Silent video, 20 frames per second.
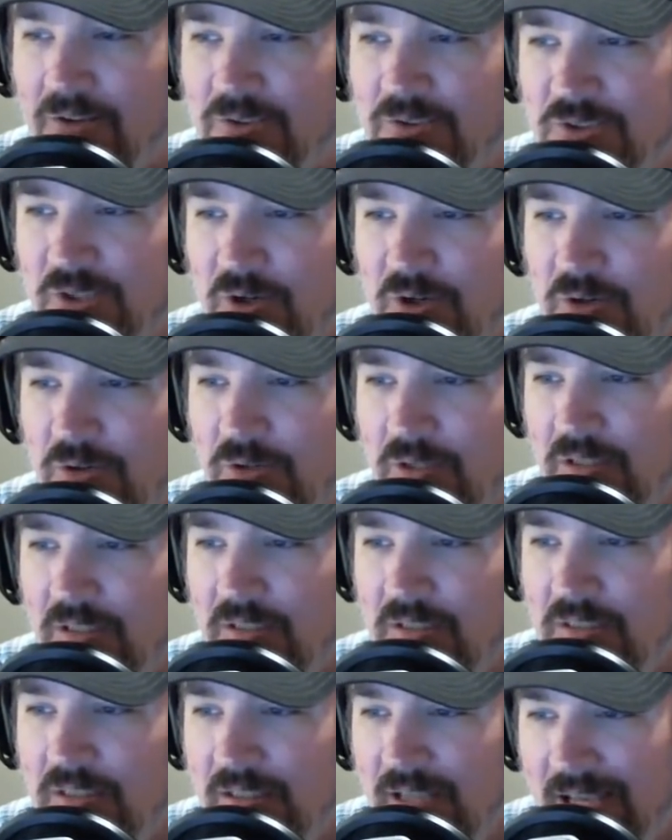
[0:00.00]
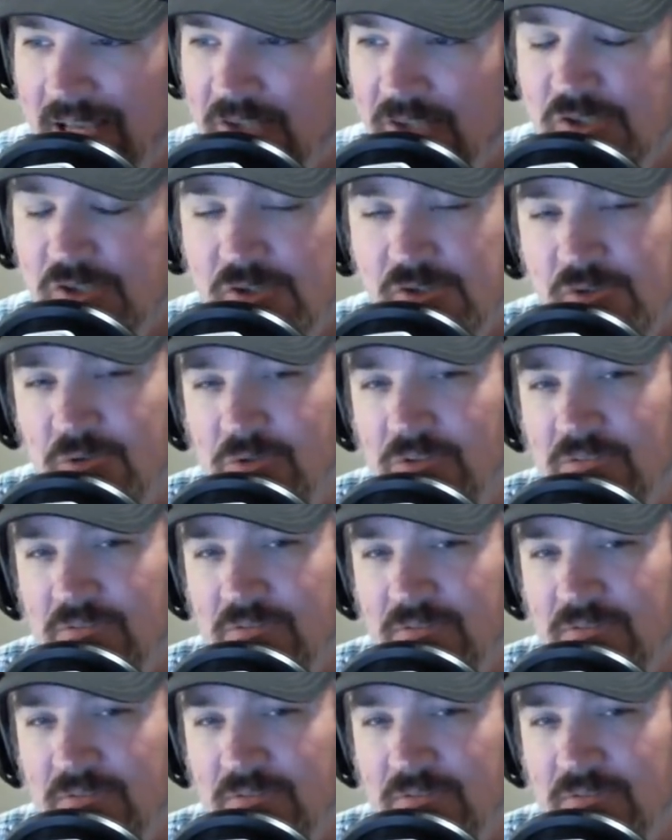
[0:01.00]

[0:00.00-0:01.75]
So, as usual,